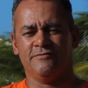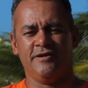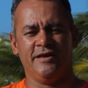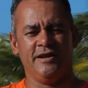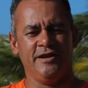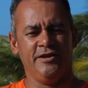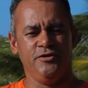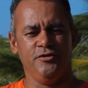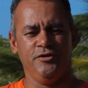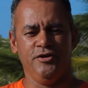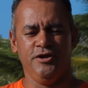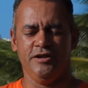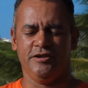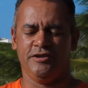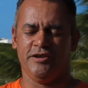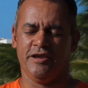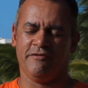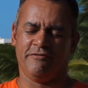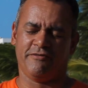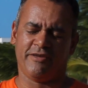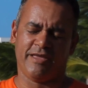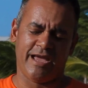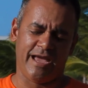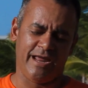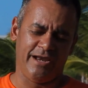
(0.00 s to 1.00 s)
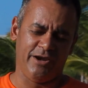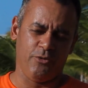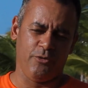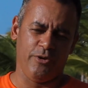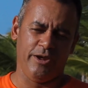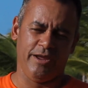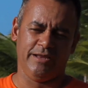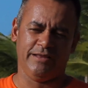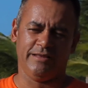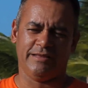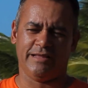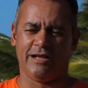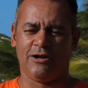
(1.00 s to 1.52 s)
Very unique, you have
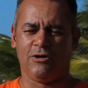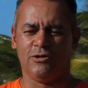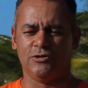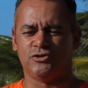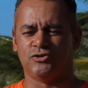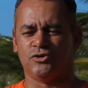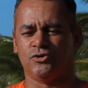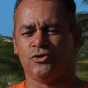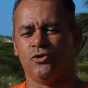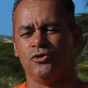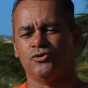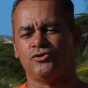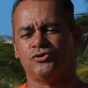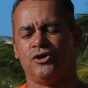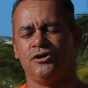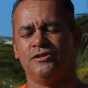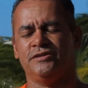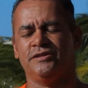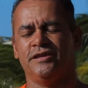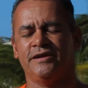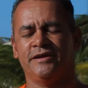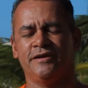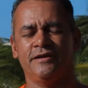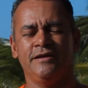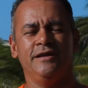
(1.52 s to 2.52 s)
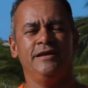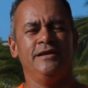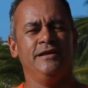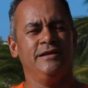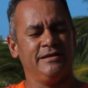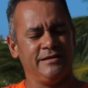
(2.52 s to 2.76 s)
canoeing that also goes on there.